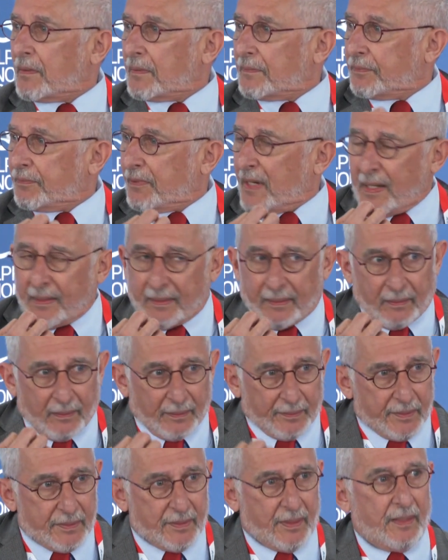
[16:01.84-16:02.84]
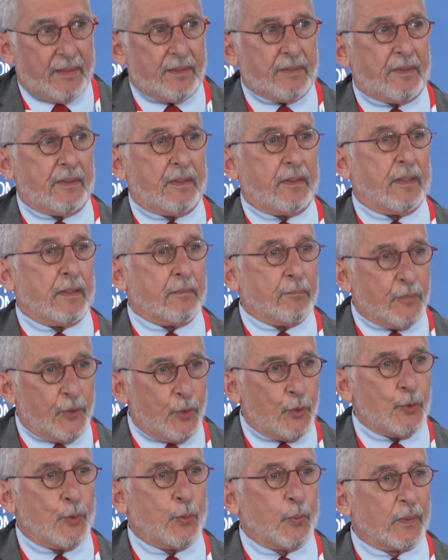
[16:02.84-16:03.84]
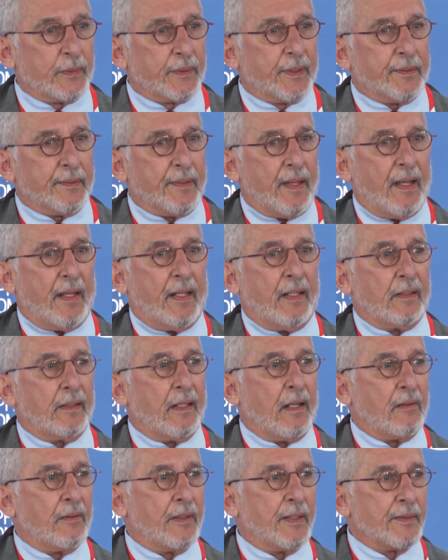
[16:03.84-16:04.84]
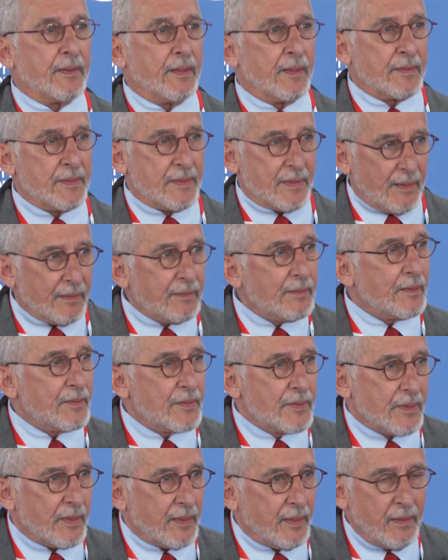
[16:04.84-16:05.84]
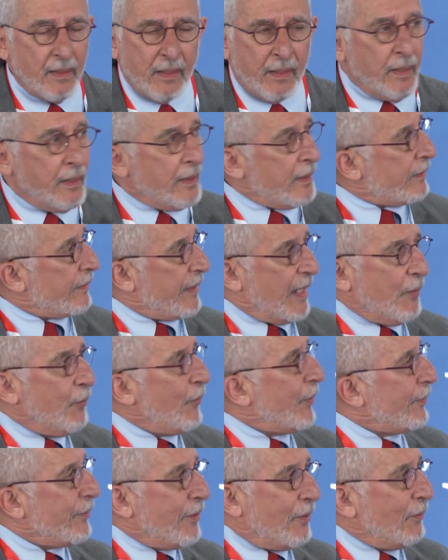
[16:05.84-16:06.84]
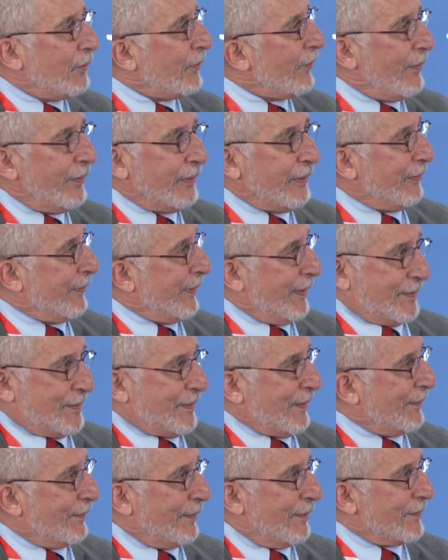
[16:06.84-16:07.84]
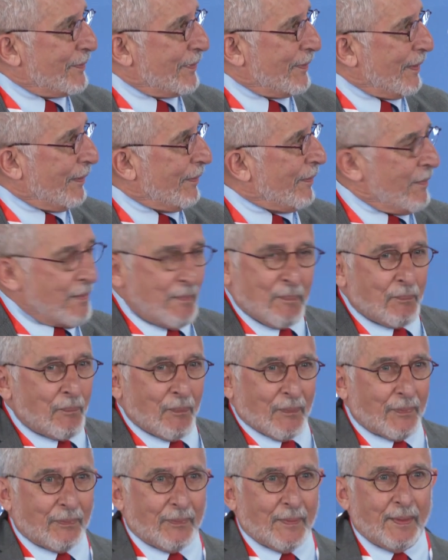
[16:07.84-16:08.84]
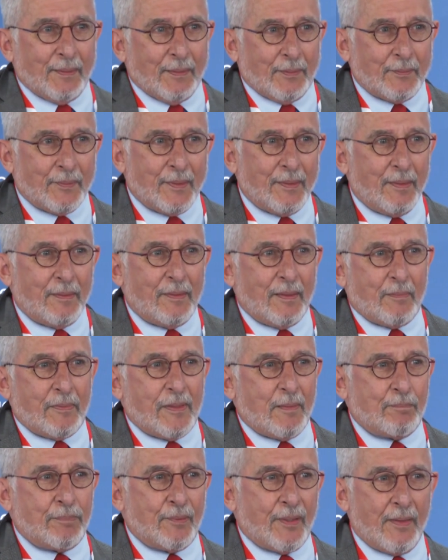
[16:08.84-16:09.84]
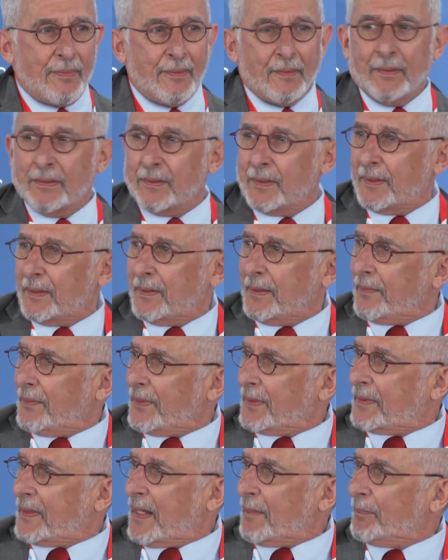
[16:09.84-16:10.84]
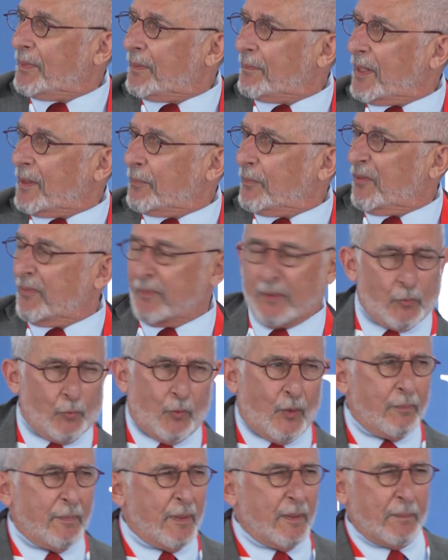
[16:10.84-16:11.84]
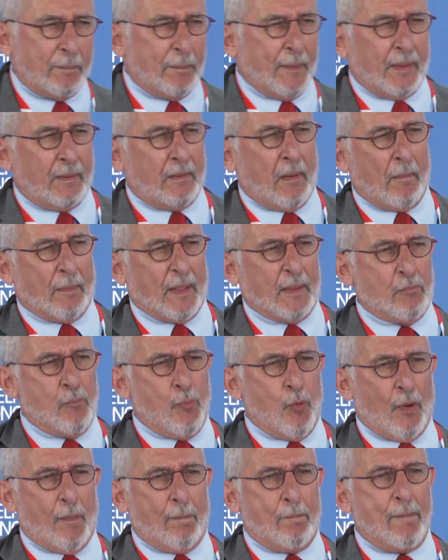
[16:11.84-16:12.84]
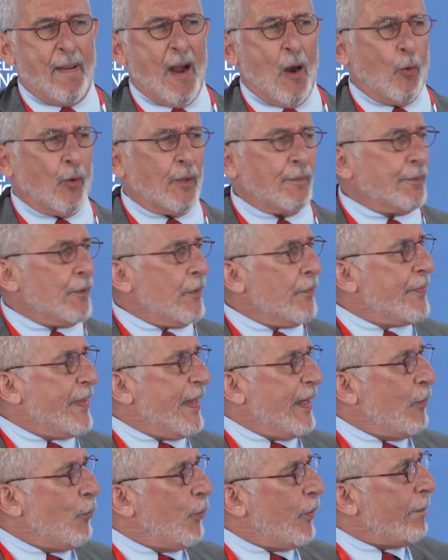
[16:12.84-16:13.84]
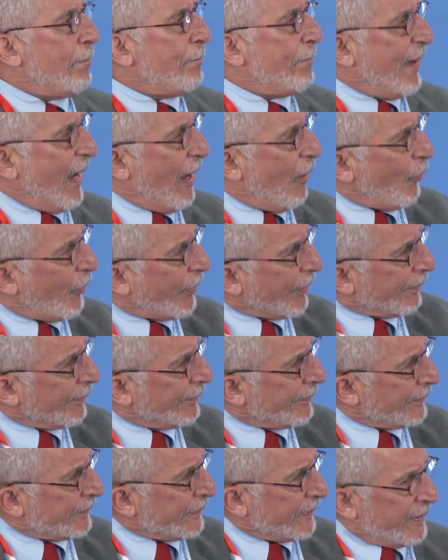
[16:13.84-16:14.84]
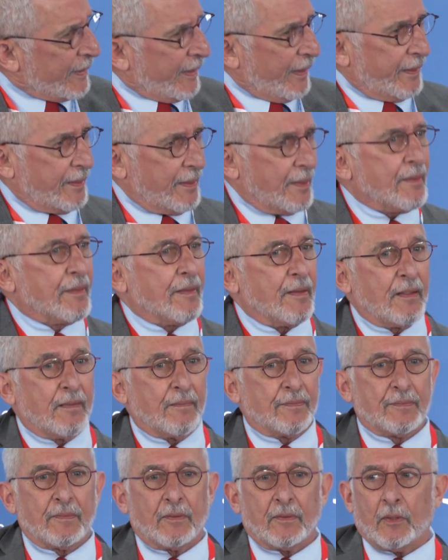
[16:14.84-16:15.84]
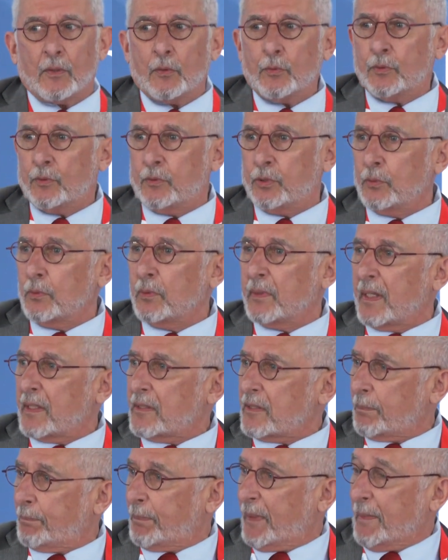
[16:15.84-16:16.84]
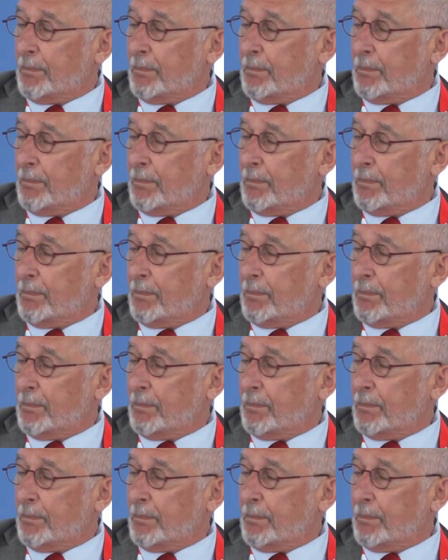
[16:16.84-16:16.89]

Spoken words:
of radicalization and mutual denial are in ascendancy. They were no longer in ascendancy. You know, the Brotherhood and the Temple Mount movement weren't becoming more powerful. They were power. I can think of no two less